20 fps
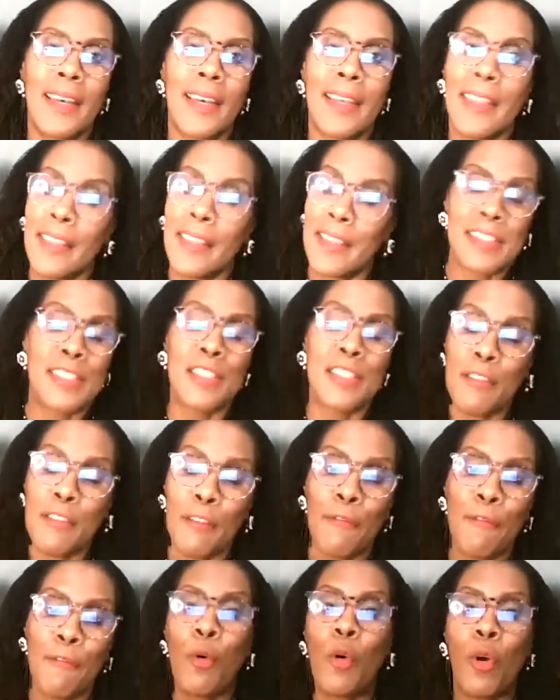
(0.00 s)
this is a
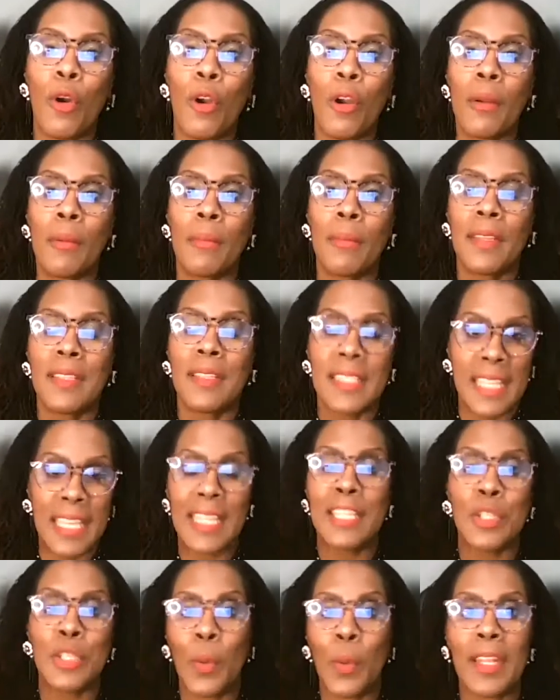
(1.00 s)
form
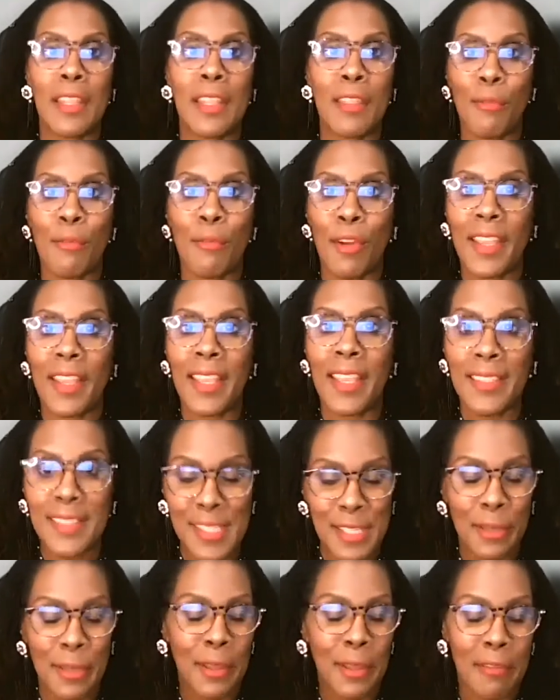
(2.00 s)
1023.
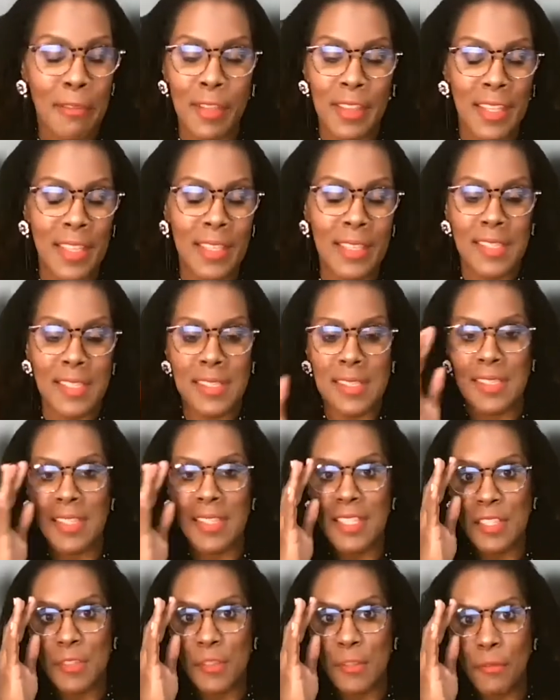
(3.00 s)
So everything is
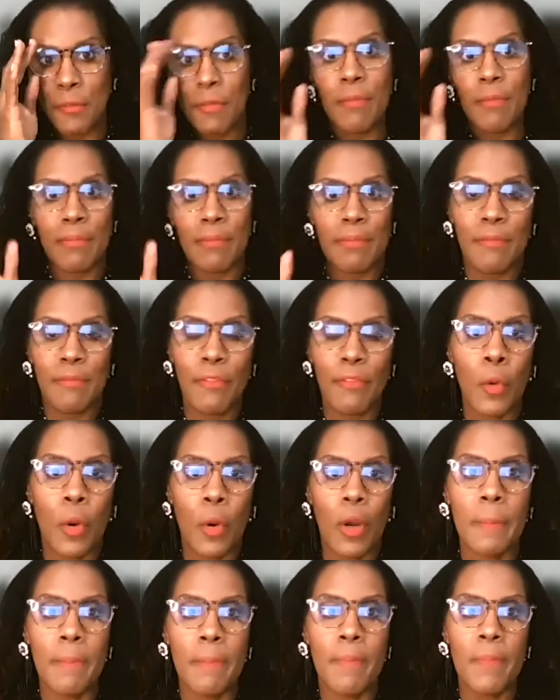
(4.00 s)
this
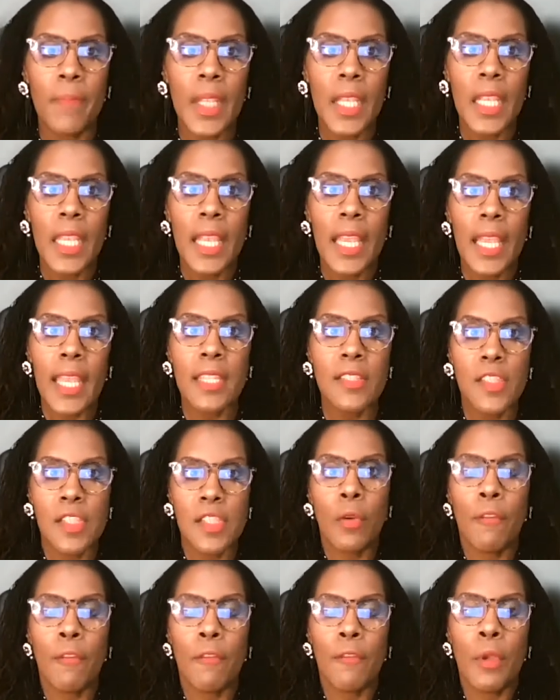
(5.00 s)
form. And
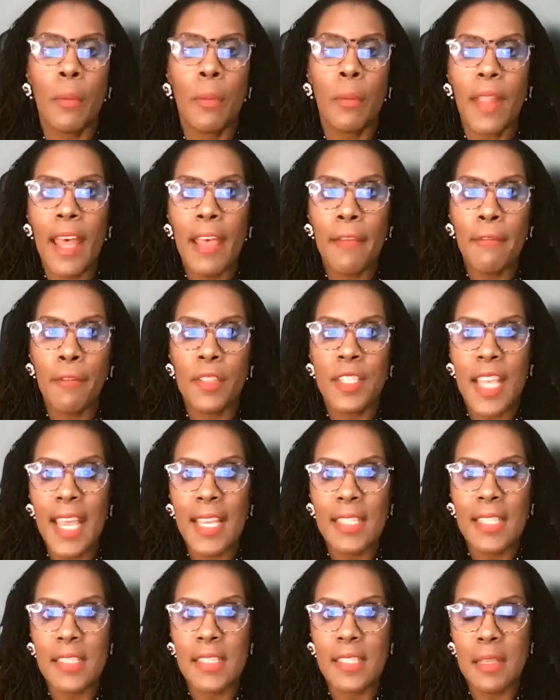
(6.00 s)
so if you apply for
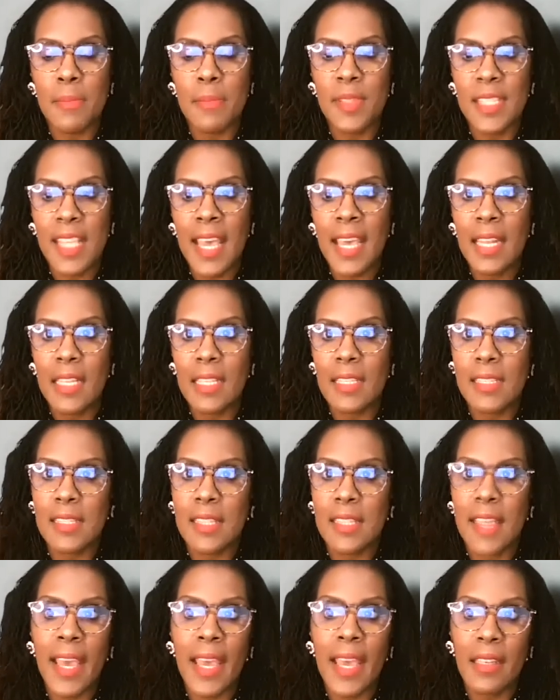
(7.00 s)
tax exempt status,
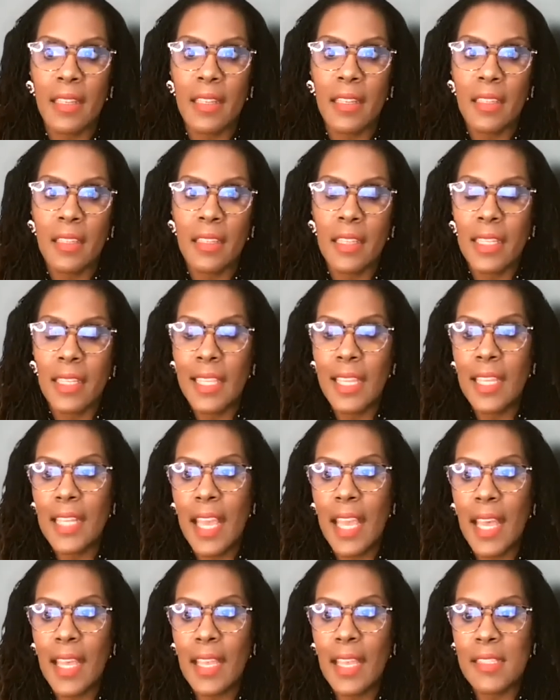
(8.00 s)
that again
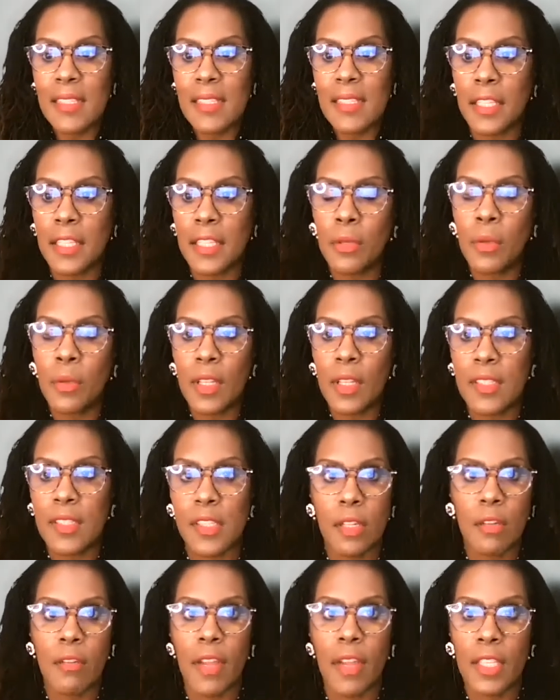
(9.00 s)
has legal
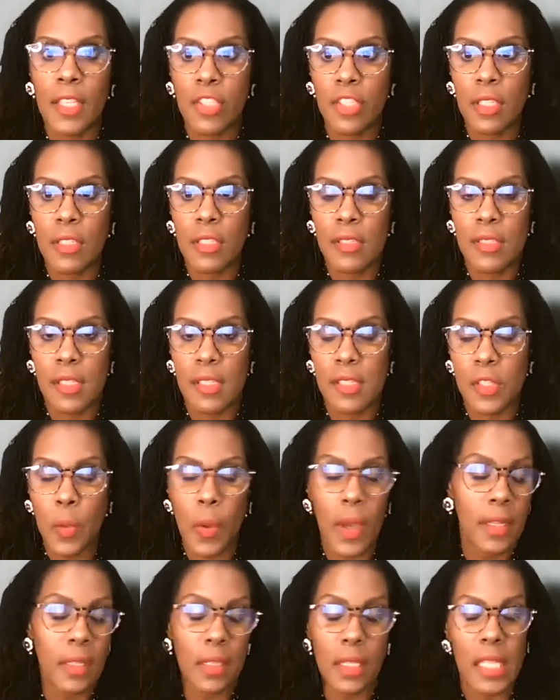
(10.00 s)
considerations. It's
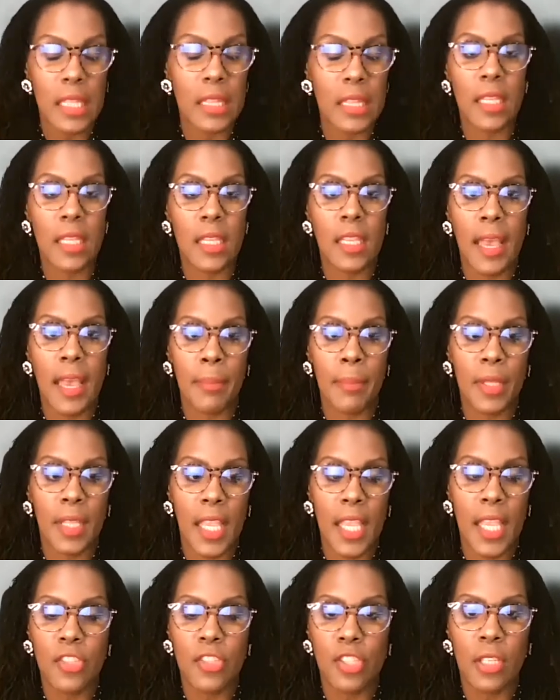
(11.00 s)
quite a lengthy
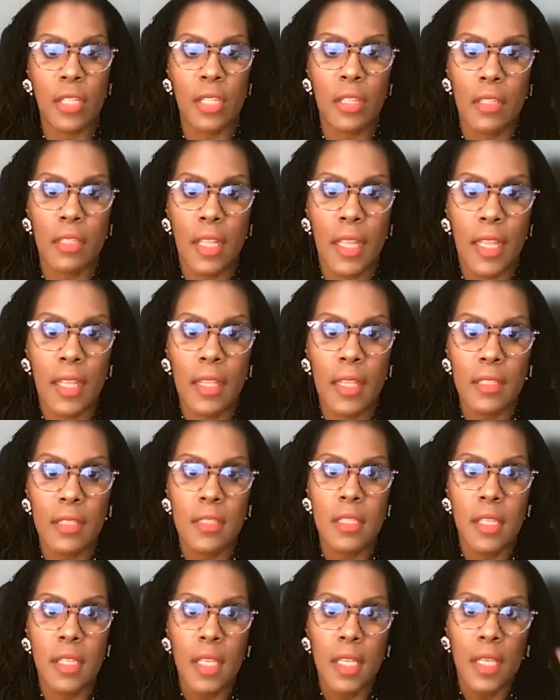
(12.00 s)
application, and
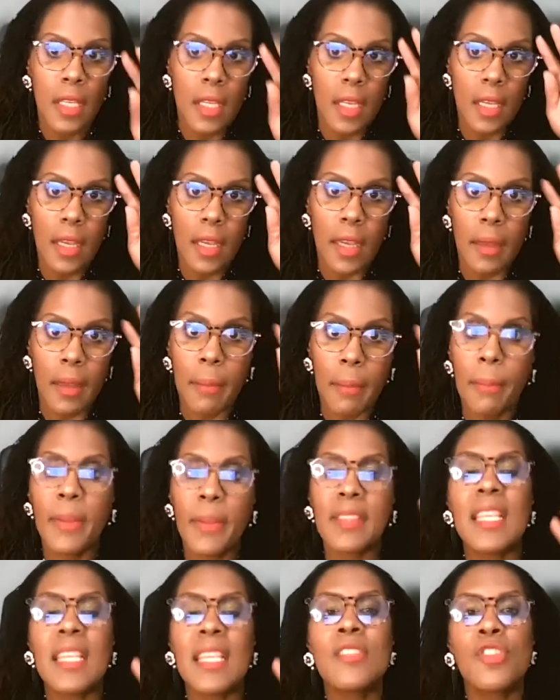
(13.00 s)

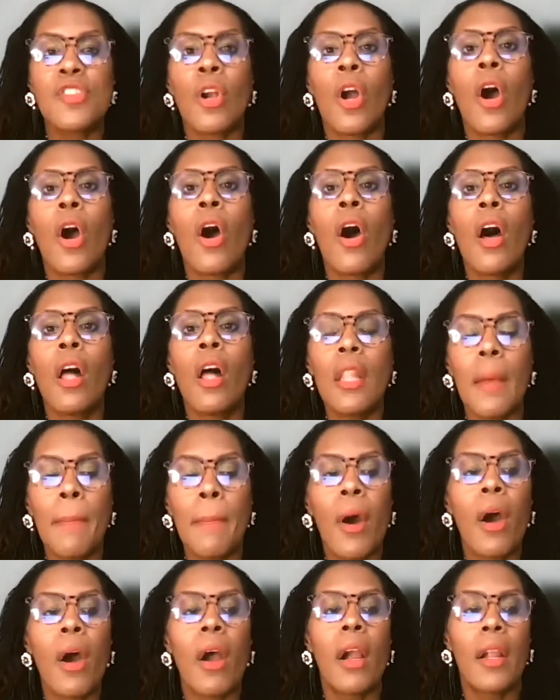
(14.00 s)
but these are all a
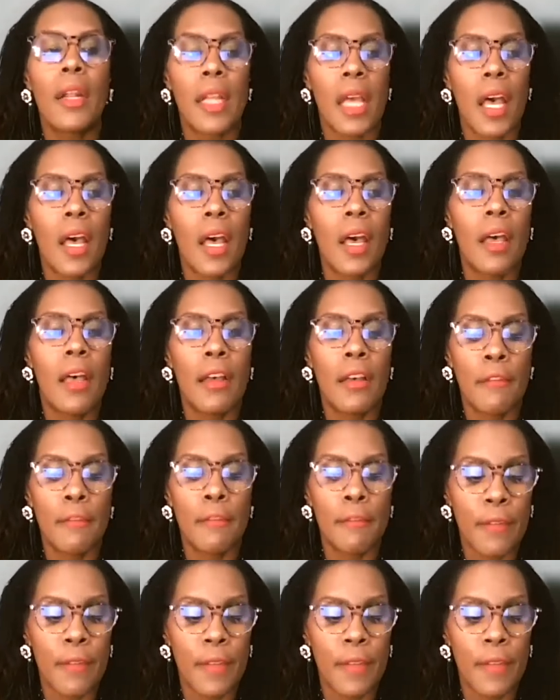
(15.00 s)
part of